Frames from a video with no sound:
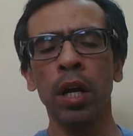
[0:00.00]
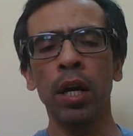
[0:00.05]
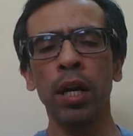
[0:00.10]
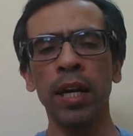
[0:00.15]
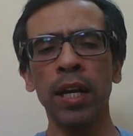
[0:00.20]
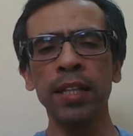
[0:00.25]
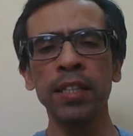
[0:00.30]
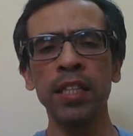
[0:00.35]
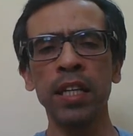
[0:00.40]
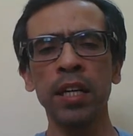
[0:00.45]

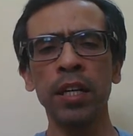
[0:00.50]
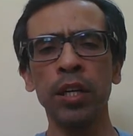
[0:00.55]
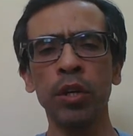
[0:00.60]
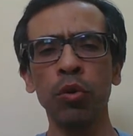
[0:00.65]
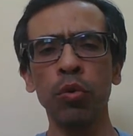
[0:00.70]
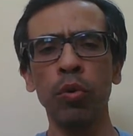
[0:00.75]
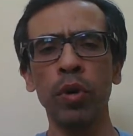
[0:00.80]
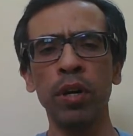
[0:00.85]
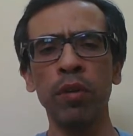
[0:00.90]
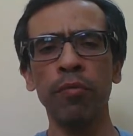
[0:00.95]
let's say
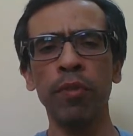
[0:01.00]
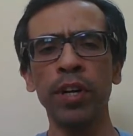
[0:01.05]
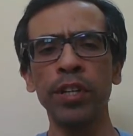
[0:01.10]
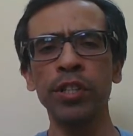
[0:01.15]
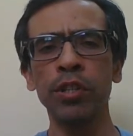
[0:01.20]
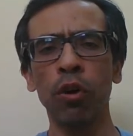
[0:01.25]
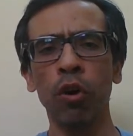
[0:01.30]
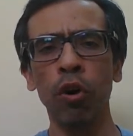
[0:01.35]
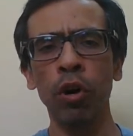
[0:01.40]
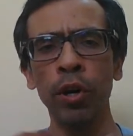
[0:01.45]
you
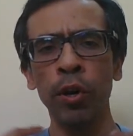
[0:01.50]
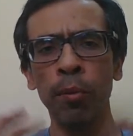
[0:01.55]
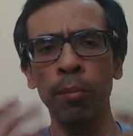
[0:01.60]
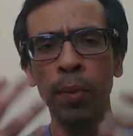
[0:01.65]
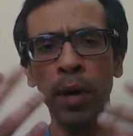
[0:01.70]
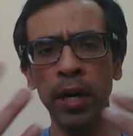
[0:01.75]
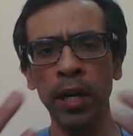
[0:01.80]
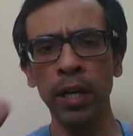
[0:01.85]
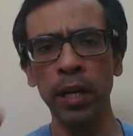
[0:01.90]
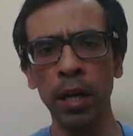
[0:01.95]
invest all your
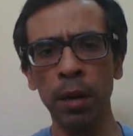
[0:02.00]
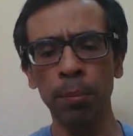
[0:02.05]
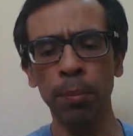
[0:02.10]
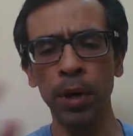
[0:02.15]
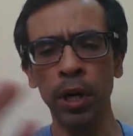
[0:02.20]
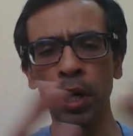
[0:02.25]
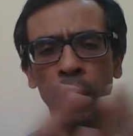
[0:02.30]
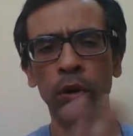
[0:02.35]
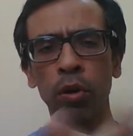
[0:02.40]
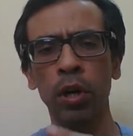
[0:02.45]
money in a
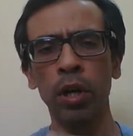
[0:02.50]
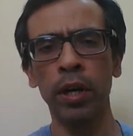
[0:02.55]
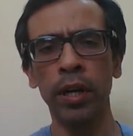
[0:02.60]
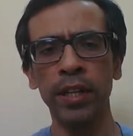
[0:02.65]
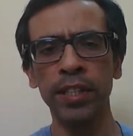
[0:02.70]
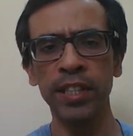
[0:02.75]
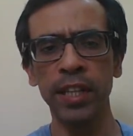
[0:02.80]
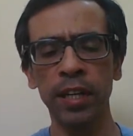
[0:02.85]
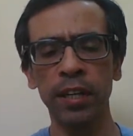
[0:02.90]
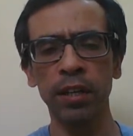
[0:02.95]
particular
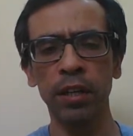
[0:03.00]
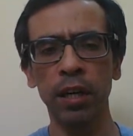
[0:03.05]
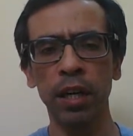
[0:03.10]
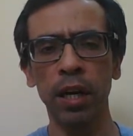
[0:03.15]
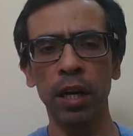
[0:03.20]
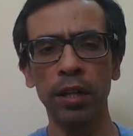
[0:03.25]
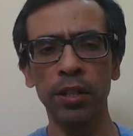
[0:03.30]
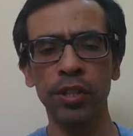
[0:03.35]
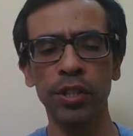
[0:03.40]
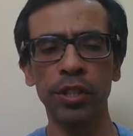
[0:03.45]
asset
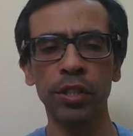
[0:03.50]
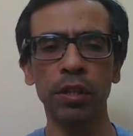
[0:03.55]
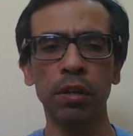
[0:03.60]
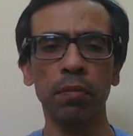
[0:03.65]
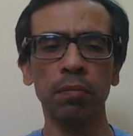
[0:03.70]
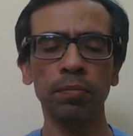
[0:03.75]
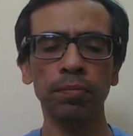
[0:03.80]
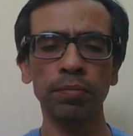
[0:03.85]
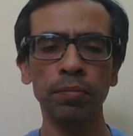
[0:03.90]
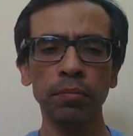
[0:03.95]
class,
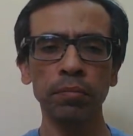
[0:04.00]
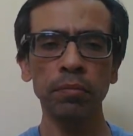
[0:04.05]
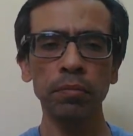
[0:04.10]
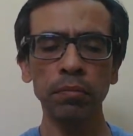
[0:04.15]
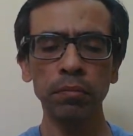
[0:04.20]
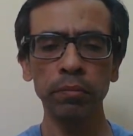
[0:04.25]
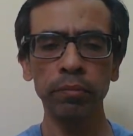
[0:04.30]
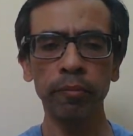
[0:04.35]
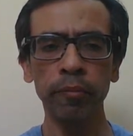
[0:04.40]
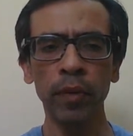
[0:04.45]

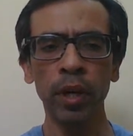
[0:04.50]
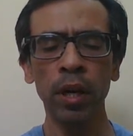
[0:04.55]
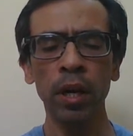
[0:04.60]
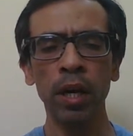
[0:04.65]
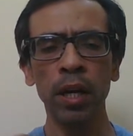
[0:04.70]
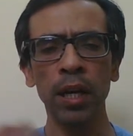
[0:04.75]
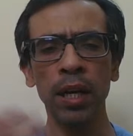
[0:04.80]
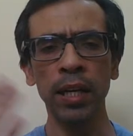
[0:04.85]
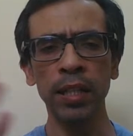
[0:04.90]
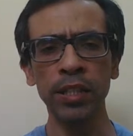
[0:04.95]

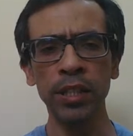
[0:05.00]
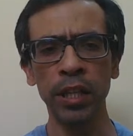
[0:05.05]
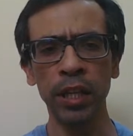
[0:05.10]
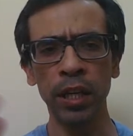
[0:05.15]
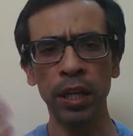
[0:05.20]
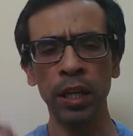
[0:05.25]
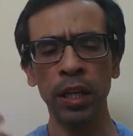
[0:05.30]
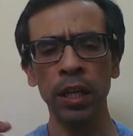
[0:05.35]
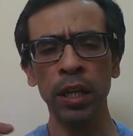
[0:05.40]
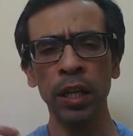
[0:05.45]
let's
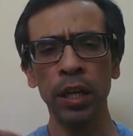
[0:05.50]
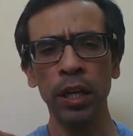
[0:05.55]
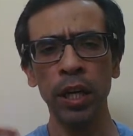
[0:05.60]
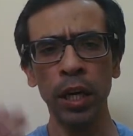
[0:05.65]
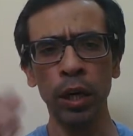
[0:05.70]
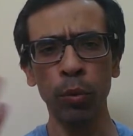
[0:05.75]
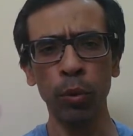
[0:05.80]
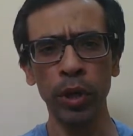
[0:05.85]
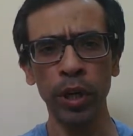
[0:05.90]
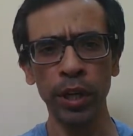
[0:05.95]
say
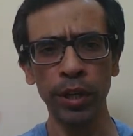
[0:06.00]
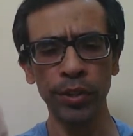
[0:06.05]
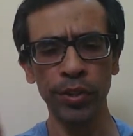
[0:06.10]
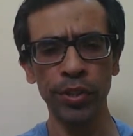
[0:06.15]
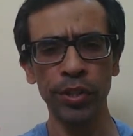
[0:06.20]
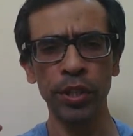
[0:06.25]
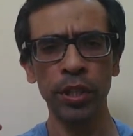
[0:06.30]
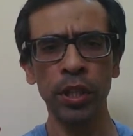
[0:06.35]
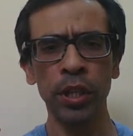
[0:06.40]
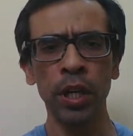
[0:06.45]

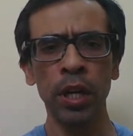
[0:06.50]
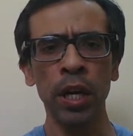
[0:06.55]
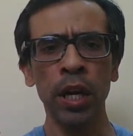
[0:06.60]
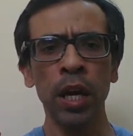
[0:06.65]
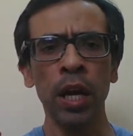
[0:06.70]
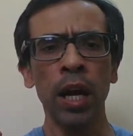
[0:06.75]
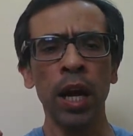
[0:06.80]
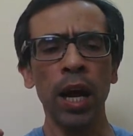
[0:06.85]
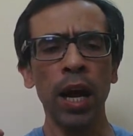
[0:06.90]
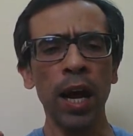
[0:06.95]
equities,
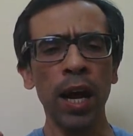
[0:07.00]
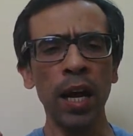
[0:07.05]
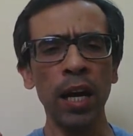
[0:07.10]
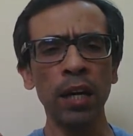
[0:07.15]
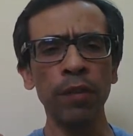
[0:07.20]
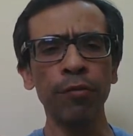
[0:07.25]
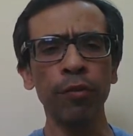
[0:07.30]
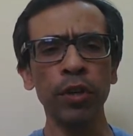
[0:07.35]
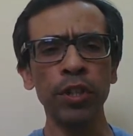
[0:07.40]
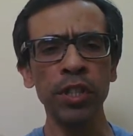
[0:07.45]

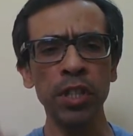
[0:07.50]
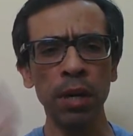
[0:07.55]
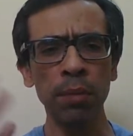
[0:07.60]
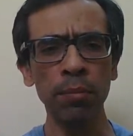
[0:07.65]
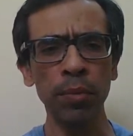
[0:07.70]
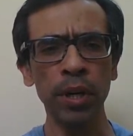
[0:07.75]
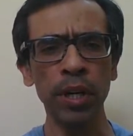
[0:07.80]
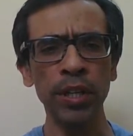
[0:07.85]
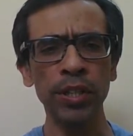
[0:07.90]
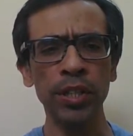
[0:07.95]
and for some
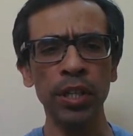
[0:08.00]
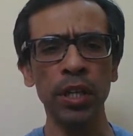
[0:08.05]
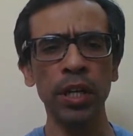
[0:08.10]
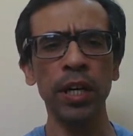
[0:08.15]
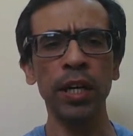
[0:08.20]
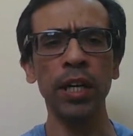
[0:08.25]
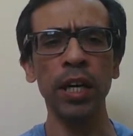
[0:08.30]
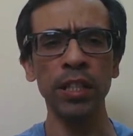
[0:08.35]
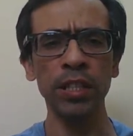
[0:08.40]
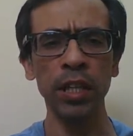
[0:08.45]
reason
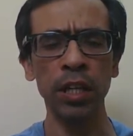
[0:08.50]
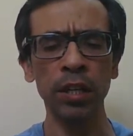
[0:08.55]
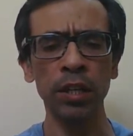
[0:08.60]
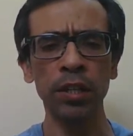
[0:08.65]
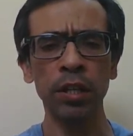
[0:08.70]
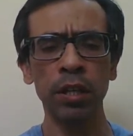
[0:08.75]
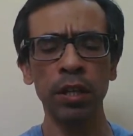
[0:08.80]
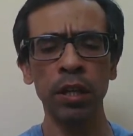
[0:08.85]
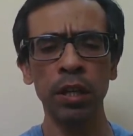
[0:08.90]
it doesn't